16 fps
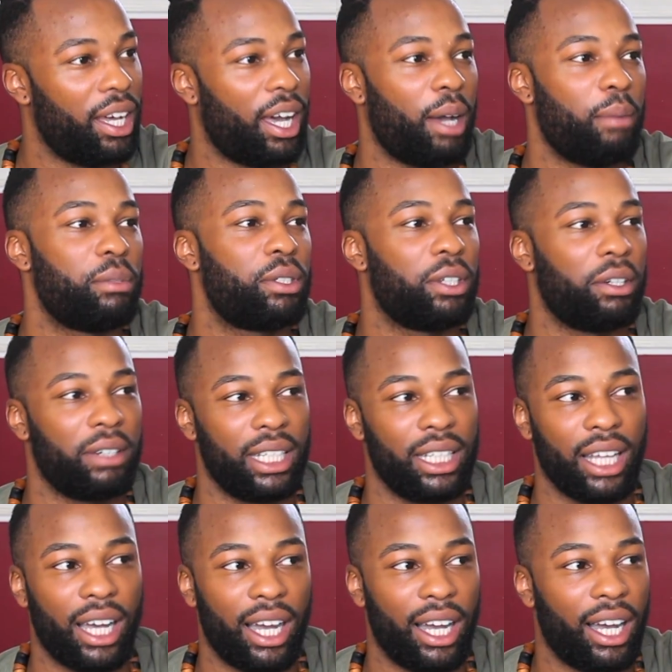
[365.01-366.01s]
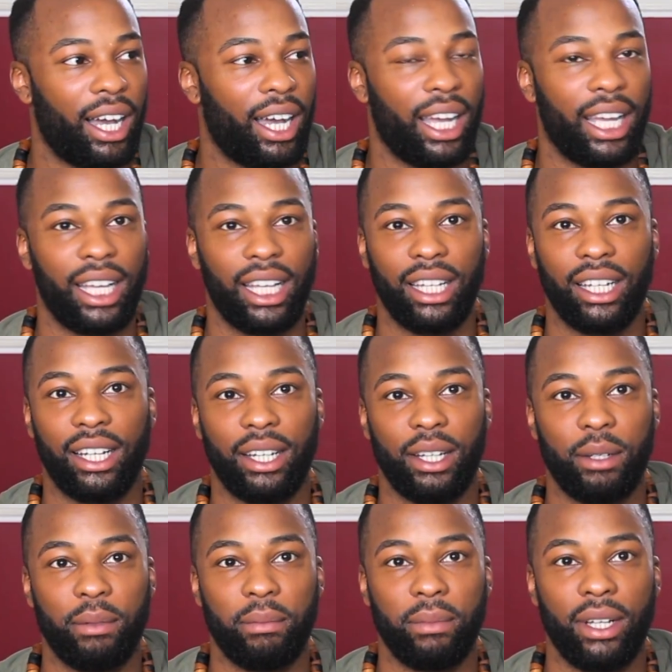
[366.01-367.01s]
I'm sorry that
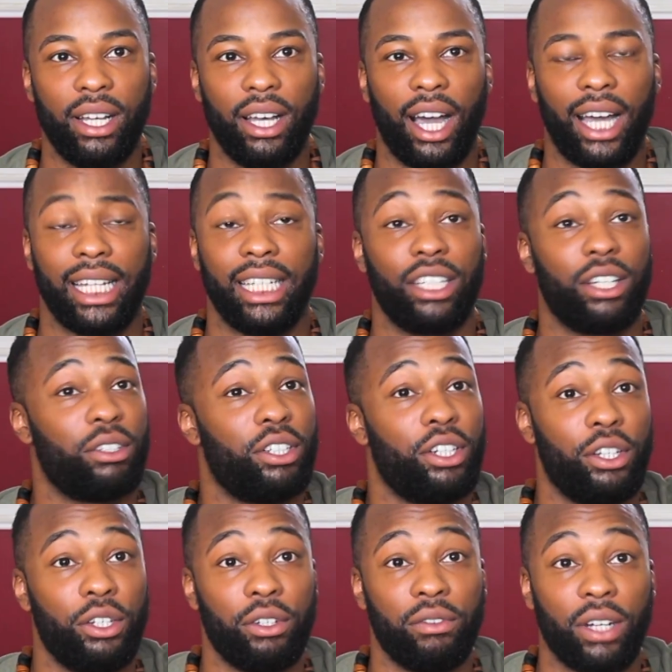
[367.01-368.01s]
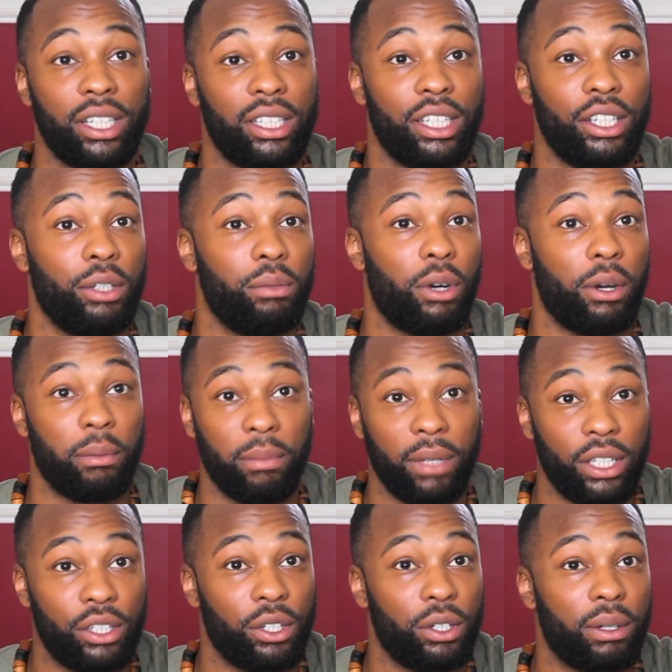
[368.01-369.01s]
I didn't go to the university you wanted
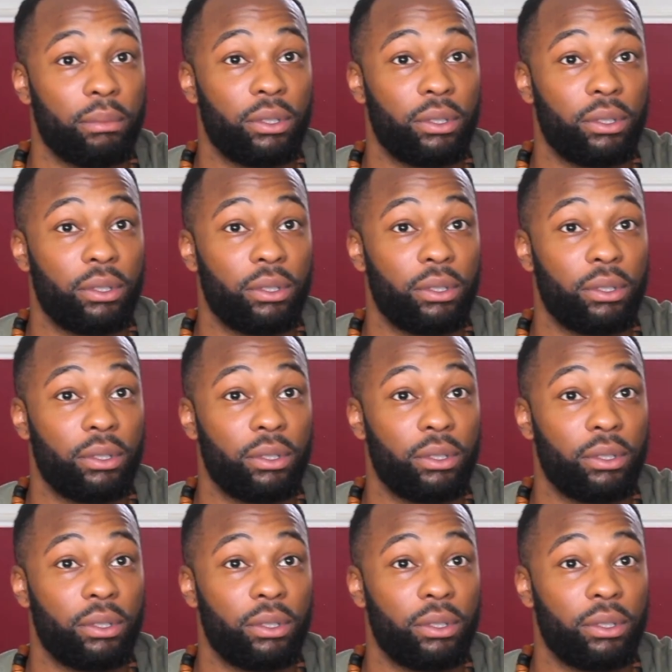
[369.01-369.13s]
me to.